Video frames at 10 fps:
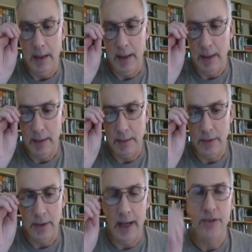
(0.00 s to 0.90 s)

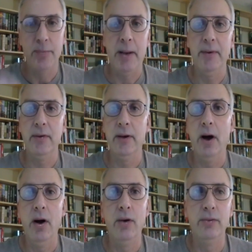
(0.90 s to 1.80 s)
and you guys are probably
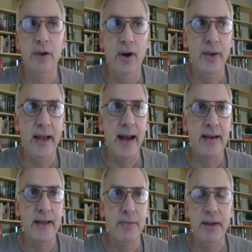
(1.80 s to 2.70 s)
going, oh no, we
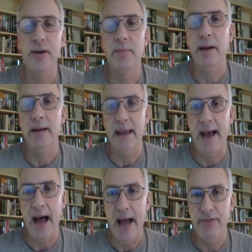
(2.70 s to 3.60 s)
got an e-reader.
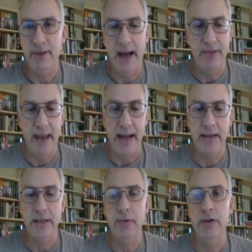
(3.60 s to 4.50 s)
But yeah, I've had